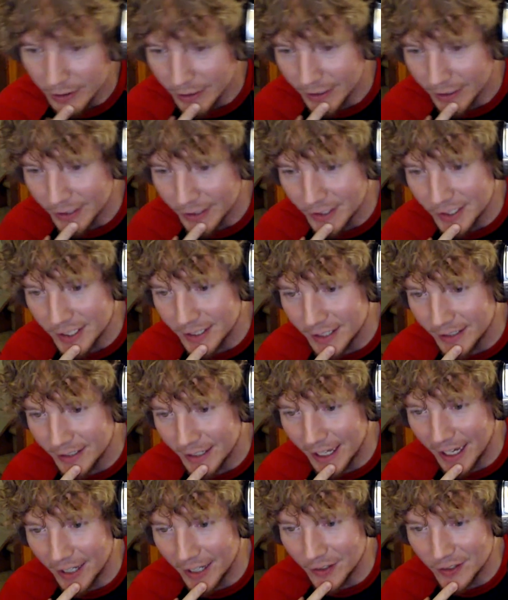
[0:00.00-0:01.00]
and just
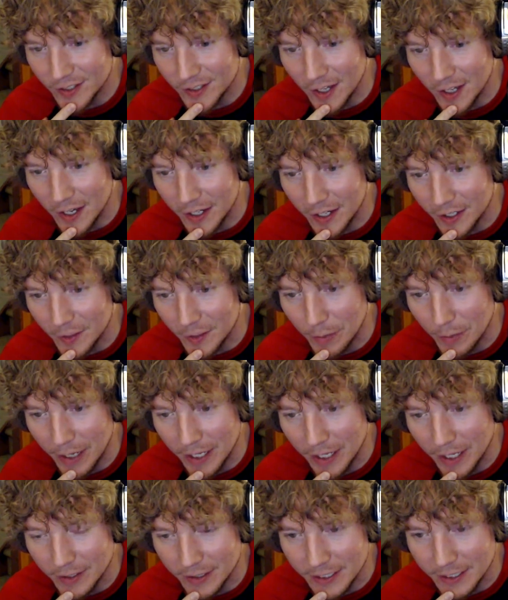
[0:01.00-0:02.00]
outside
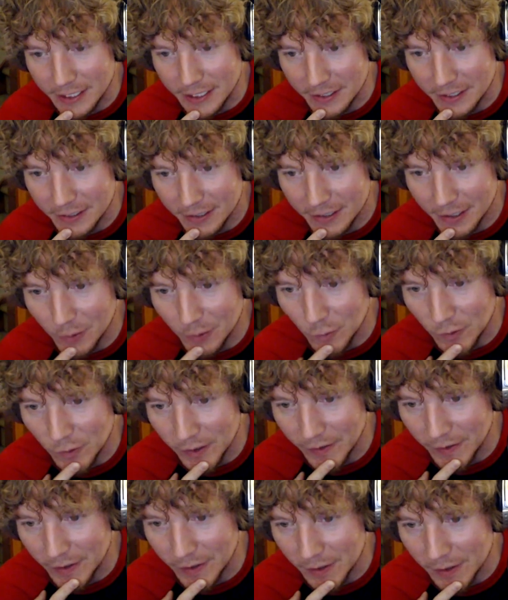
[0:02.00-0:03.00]
abandoned in one
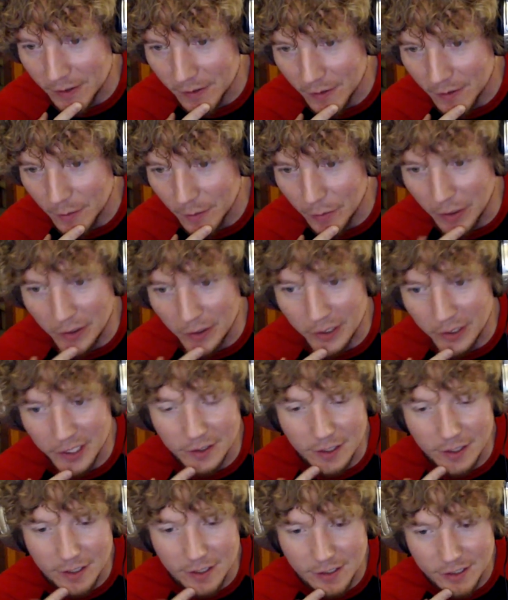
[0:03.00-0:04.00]
of the parking
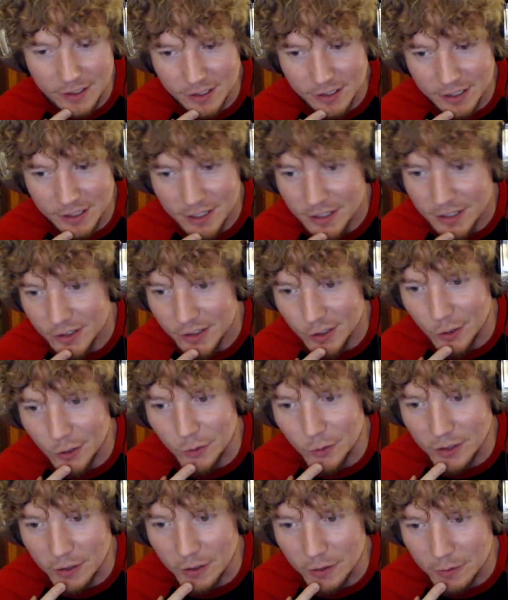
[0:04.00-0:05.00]
lots. It's just a
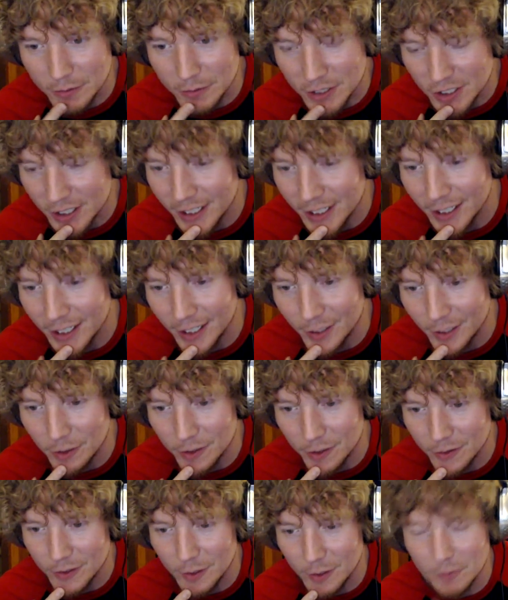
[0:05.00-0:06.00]
Zoltar machine, and he
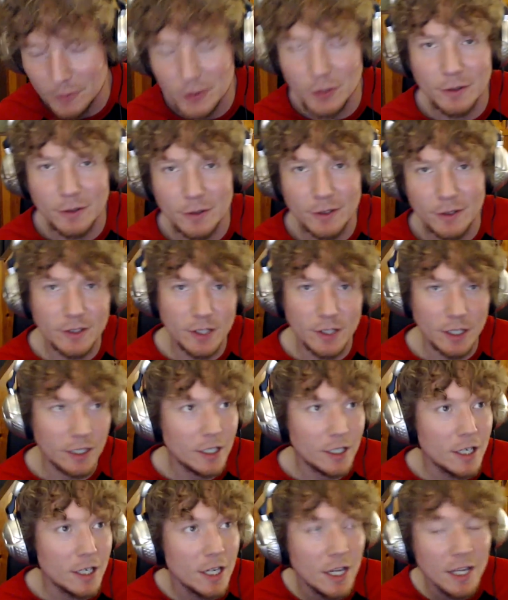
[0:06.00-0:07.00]
walks up to it and he's like,
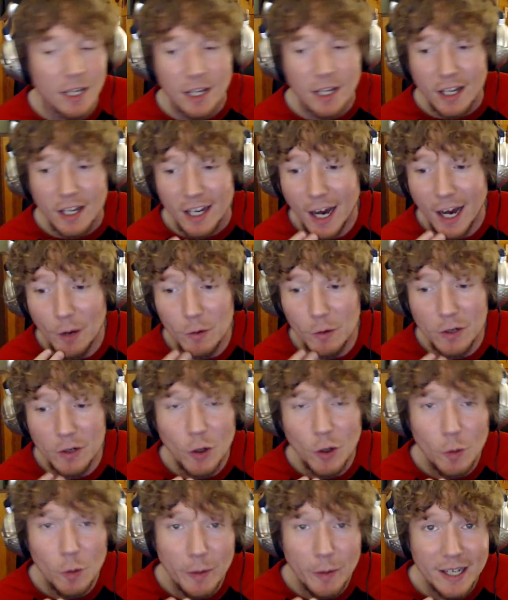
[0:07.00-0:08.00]
I want to
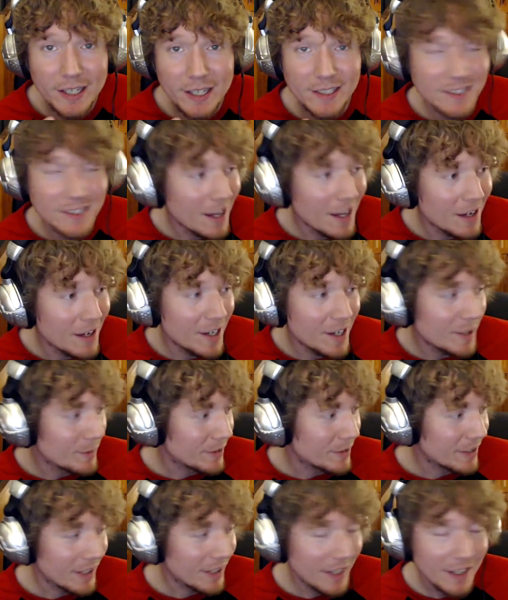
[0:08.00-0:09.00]
go back in time
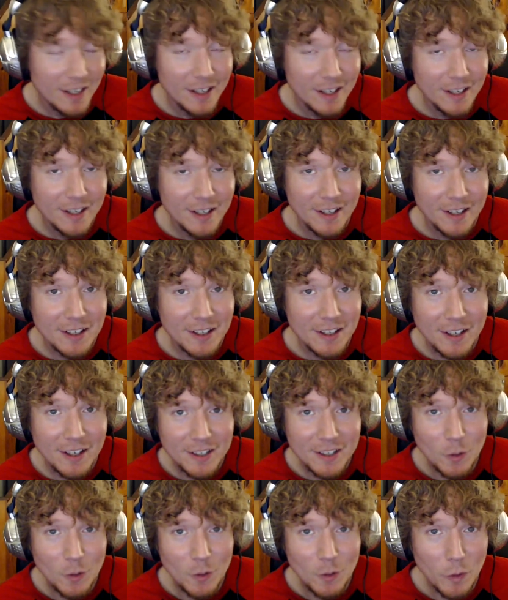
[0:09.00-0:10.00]
and
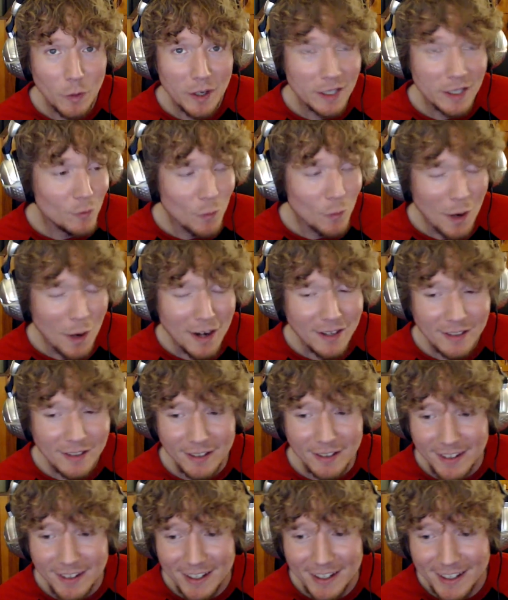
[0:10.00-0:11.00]
get Whitney White
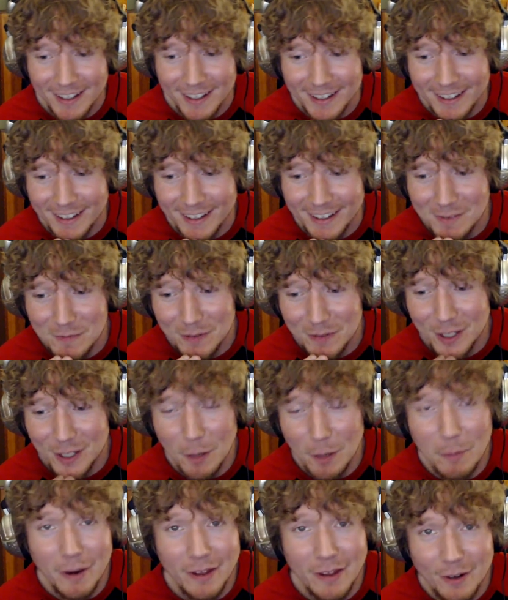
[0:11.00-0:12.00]
to
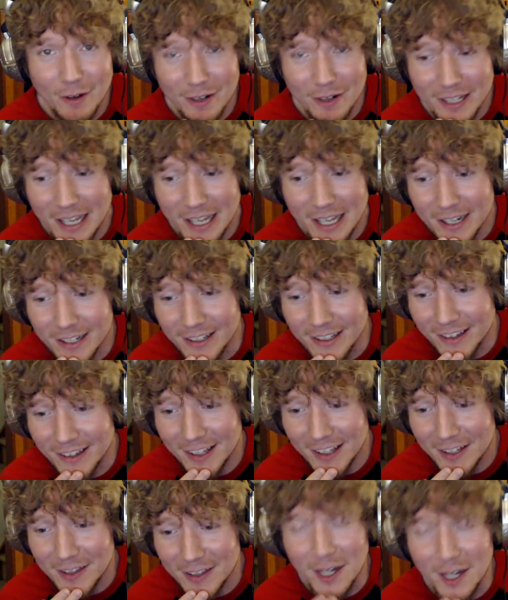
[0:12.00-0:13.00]
come by the arcade and
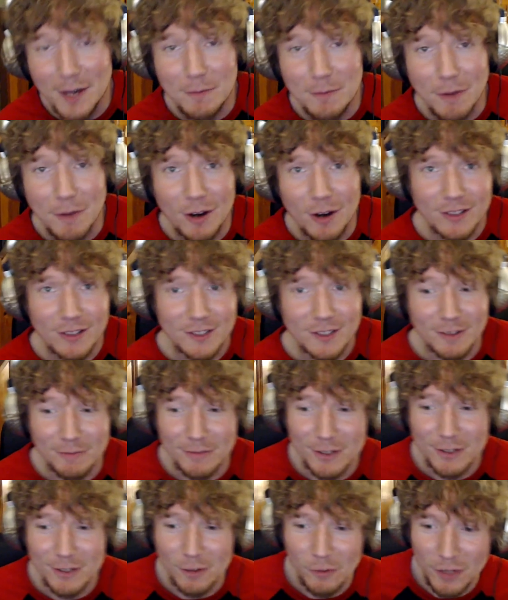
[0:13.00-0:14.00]
think that I'm
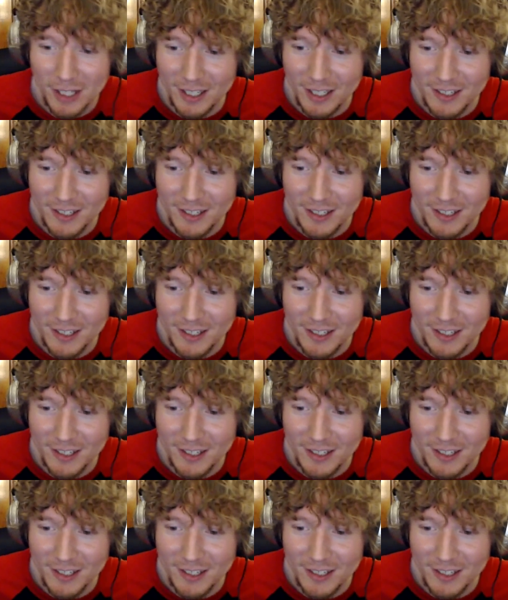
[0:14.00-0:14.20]
awesome so we can